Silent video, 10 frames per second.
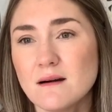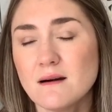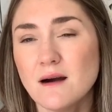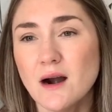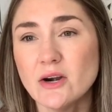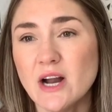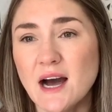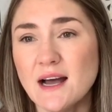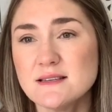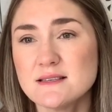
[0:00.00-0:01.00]
are
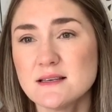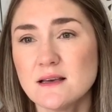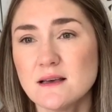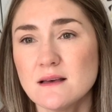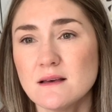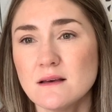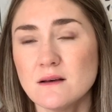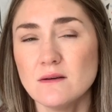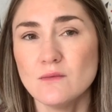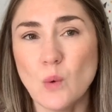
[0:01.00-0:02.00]
not
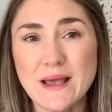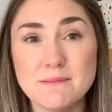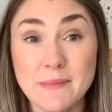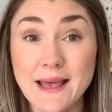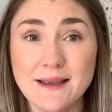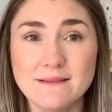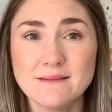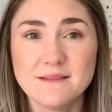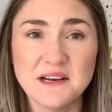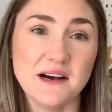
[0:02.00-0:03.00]
white men,
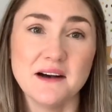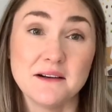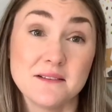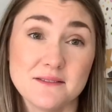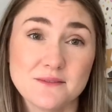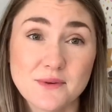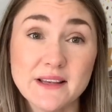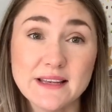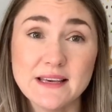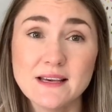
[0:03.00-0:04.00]

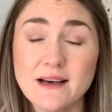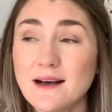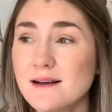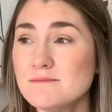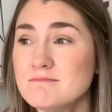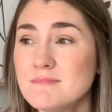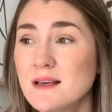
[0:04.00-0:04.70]
really. Um,